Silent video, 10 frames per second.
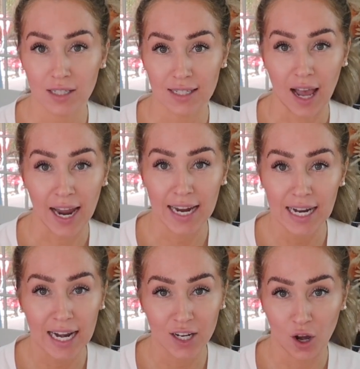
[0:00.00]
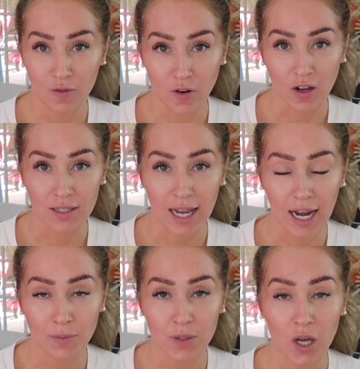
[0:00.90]
design and an overall
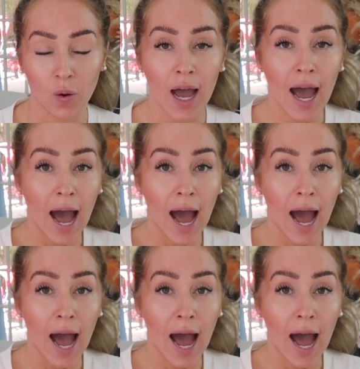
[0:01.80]
setup. So